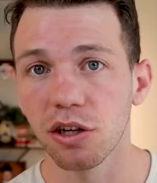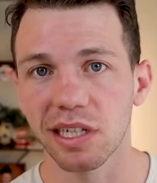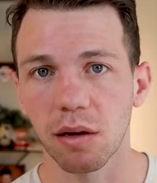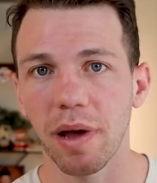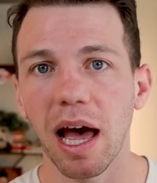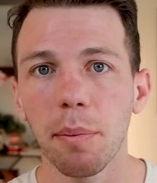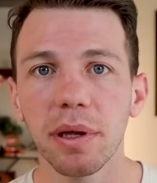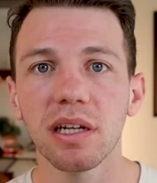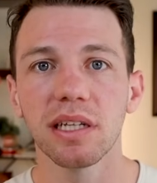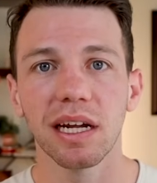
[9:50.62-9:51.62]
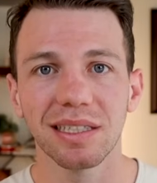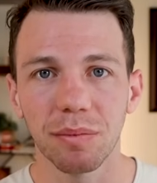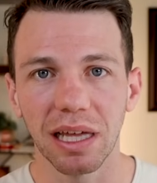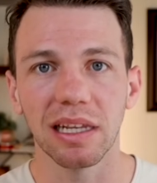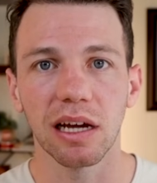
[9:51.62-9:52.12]
You're saying, I'm happy to take
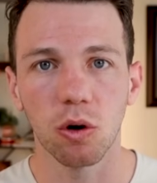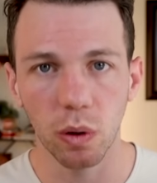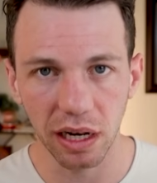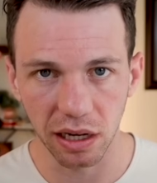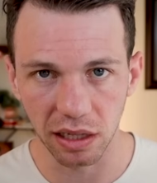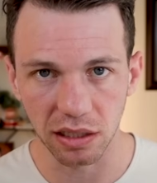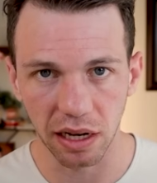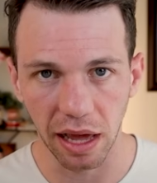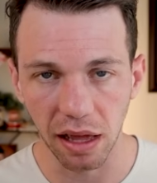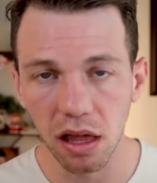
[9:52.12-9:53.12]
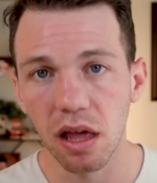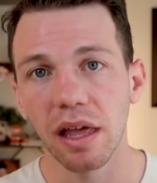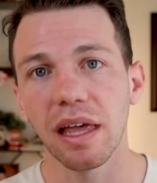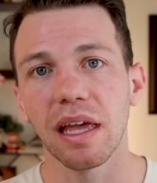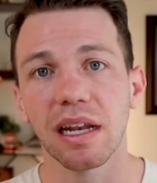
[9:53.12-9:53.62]
some illiquidity today
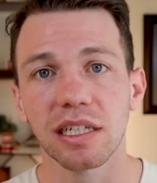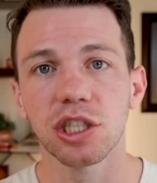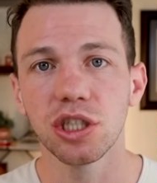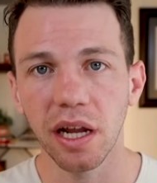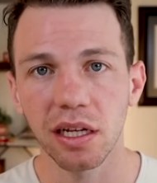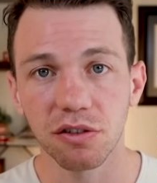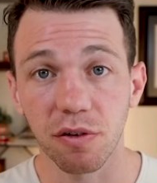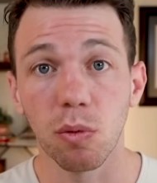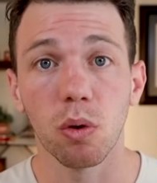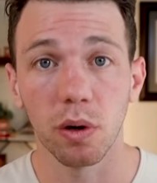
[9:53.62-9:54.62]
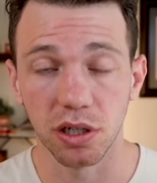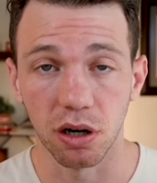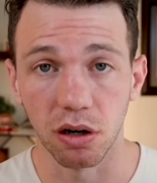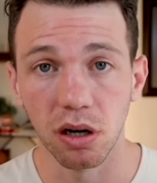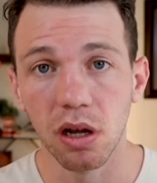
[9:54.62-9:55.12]
in exchange for more return.